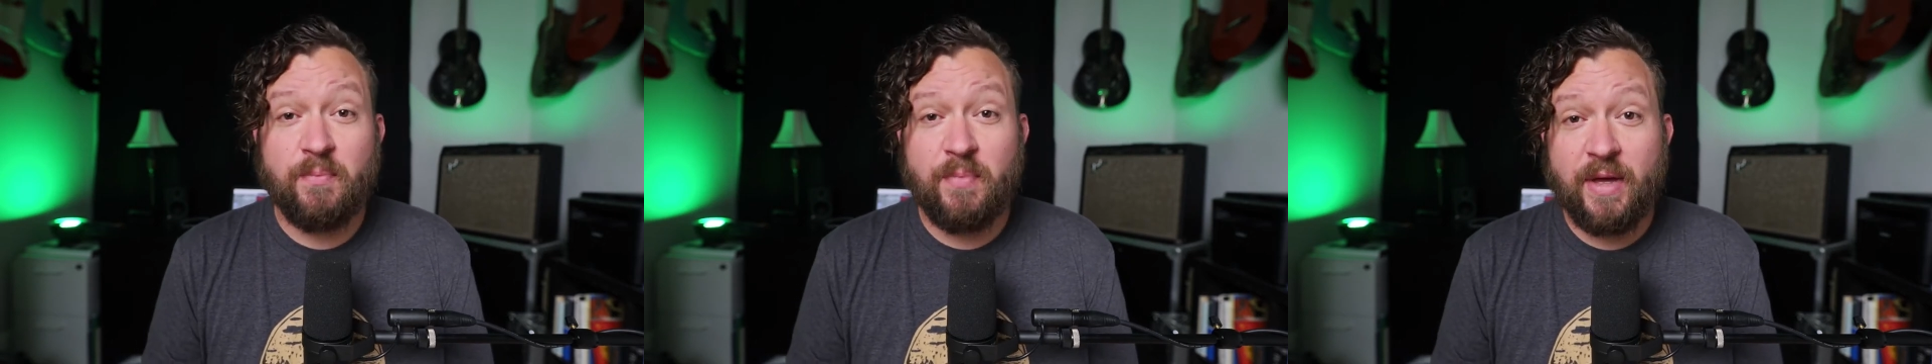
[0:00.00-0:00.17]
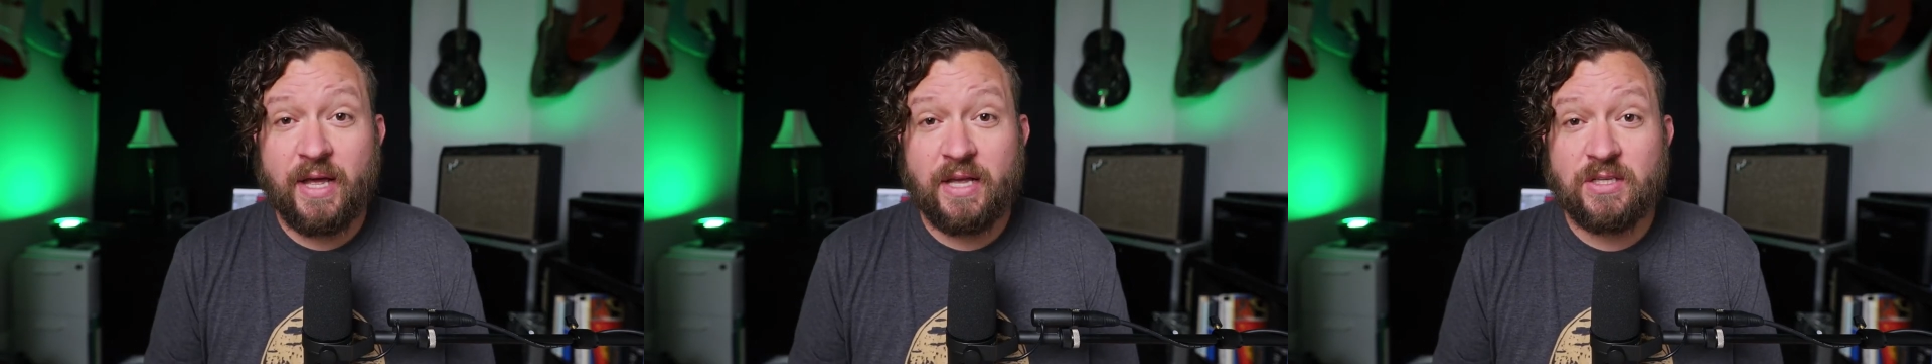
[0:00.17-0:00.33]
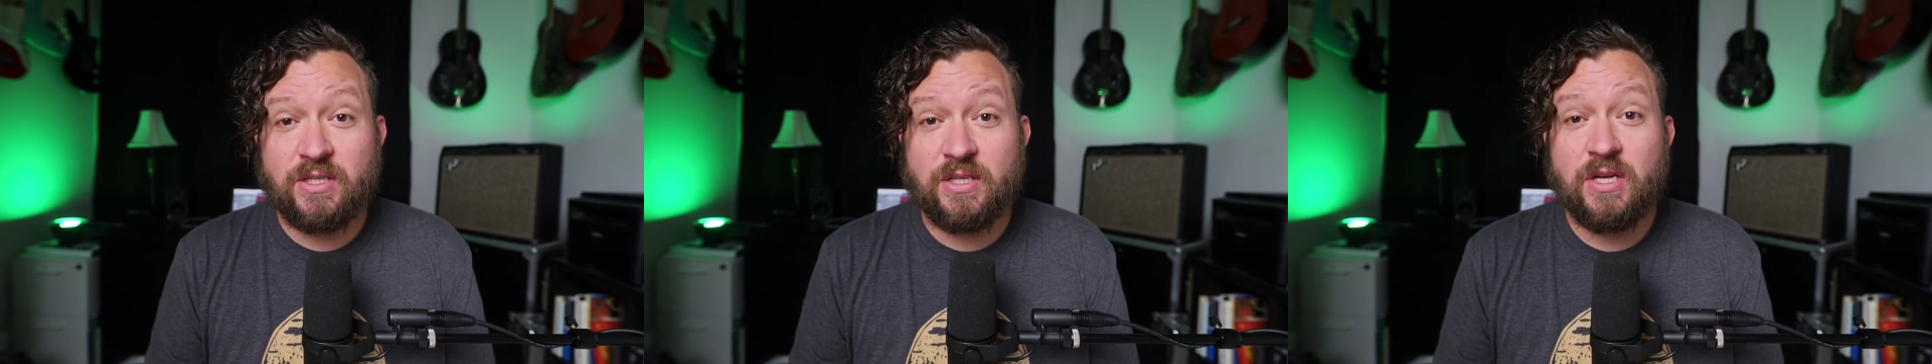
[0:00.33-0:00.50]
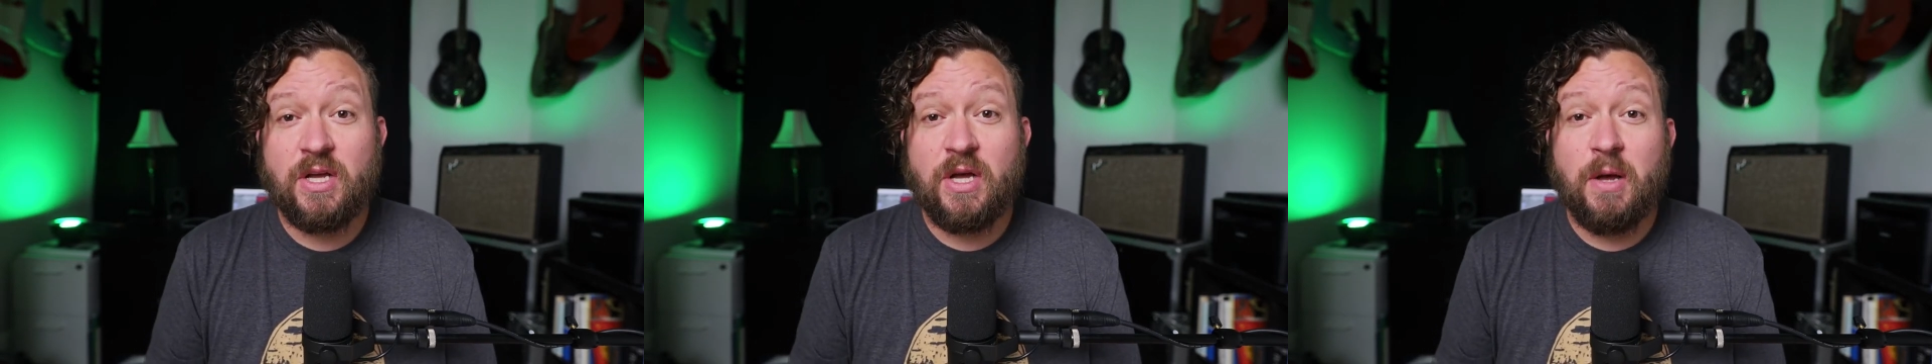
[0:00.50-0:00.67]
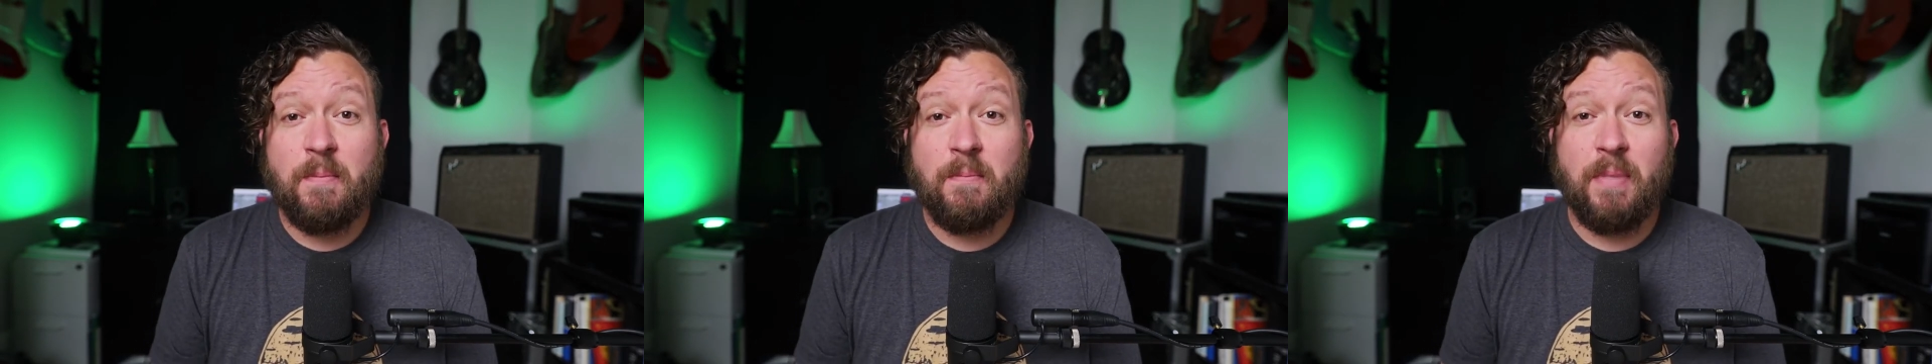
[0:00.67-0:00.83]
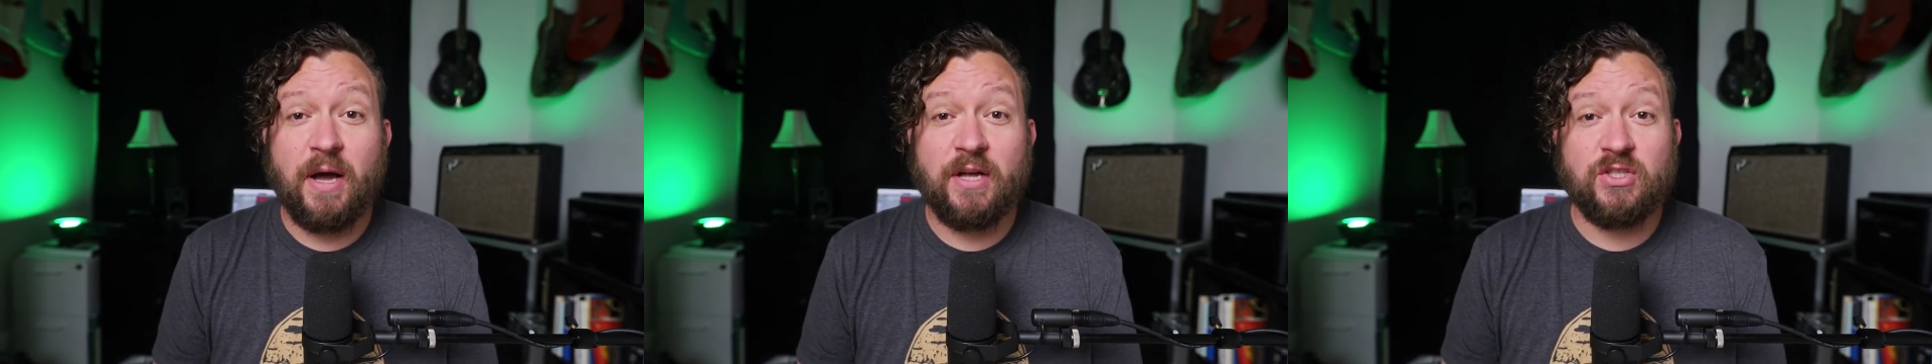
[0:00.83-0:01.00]
best
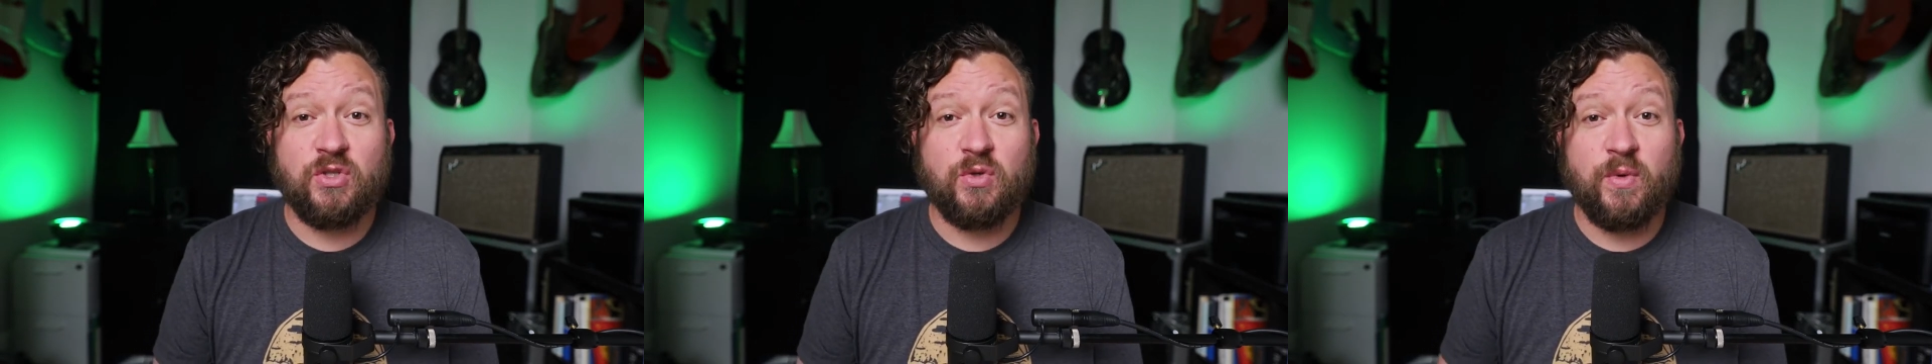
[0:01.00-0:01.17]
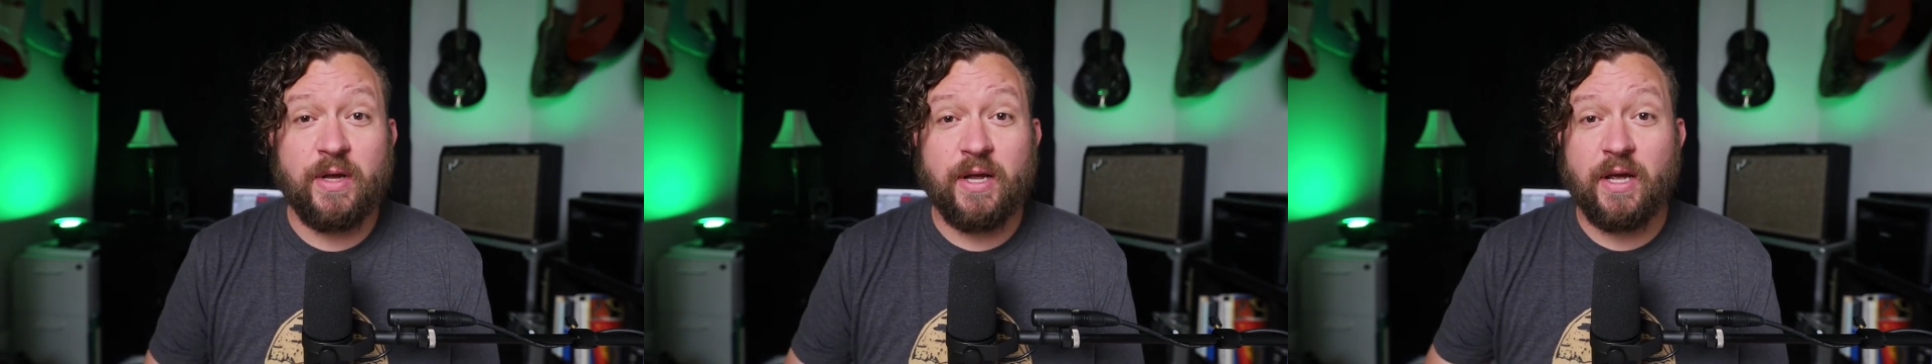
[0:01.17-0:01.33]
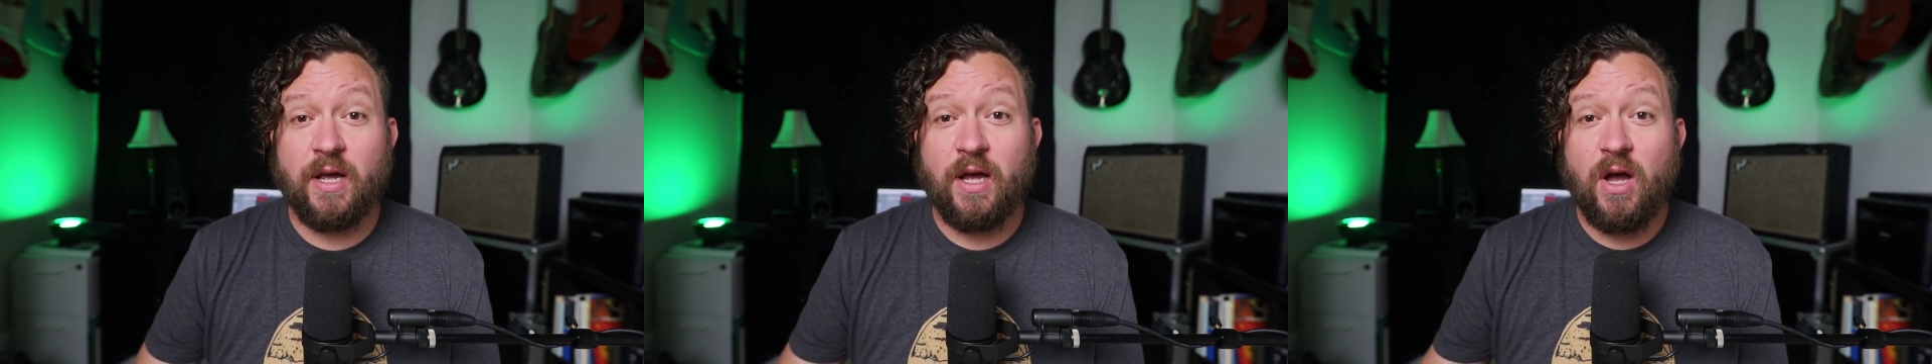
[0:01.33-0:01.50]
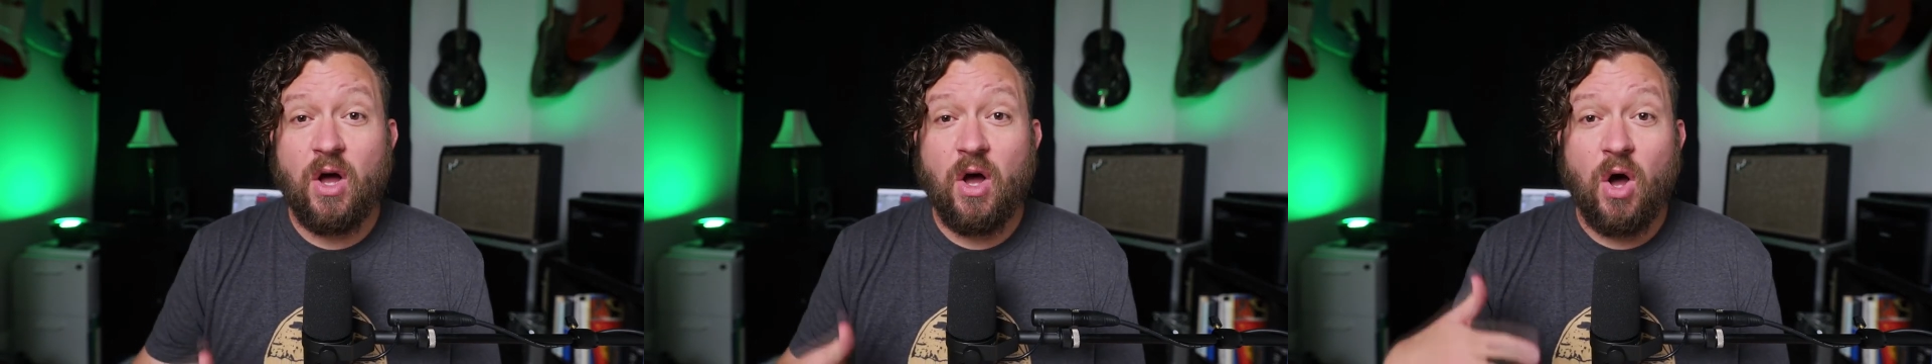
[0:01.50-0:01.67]
by doing